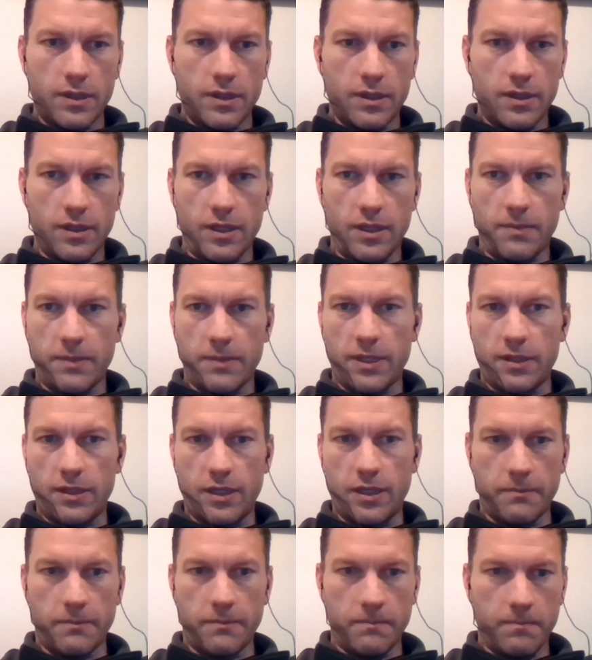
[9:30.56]
I'm getting
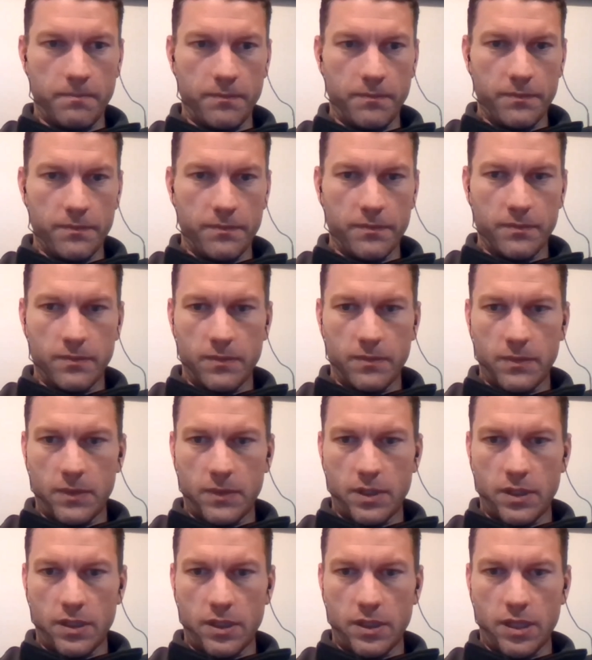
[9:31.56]
there.
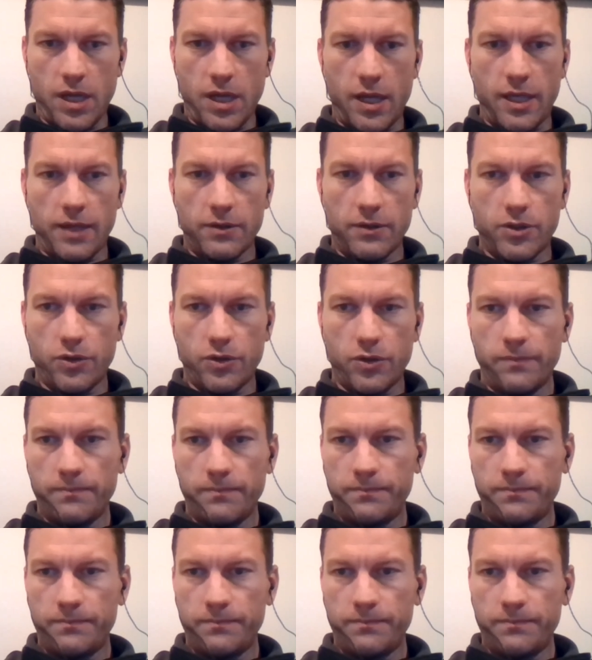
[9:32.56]
Oh yeah, cool.